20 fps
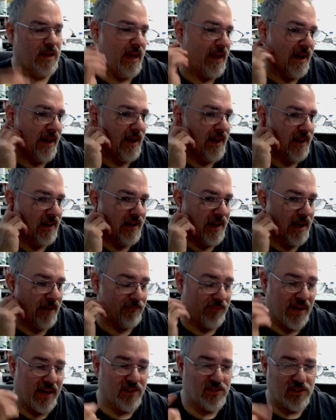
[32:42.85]
And
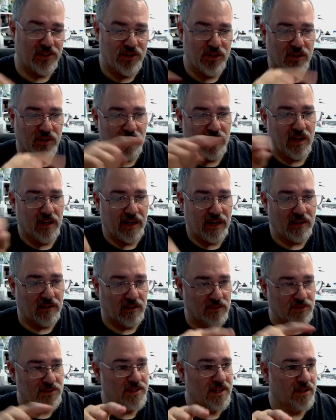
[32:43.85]
actually, you can cut out a
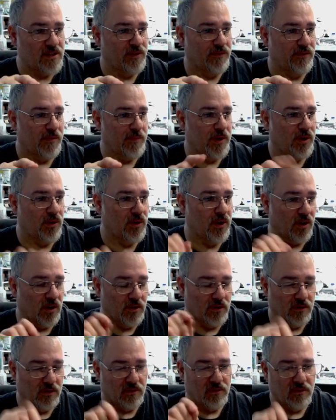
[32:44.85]
little section of a milk
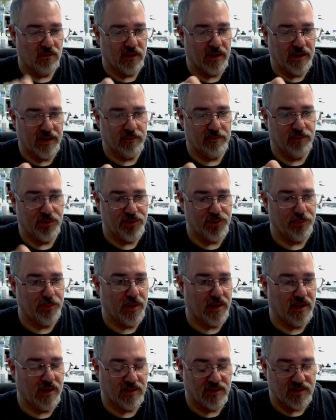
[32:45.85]
carton and put your
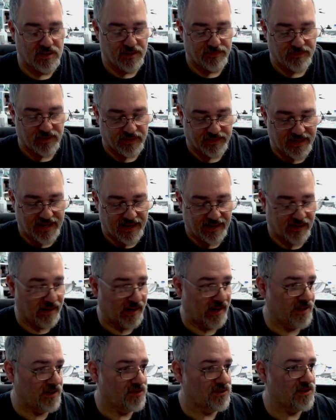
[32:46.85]
putty and stuff on that. And I
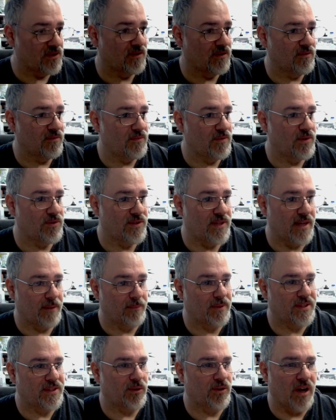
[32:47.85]
used to use that,
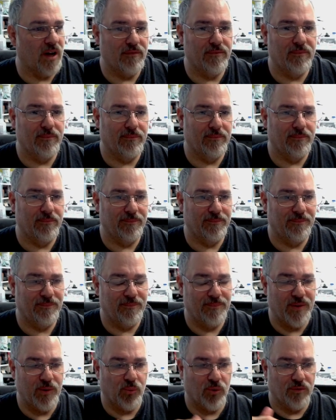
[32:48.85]
but
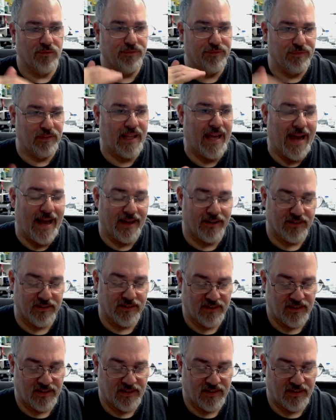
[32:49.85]
they weren't flat.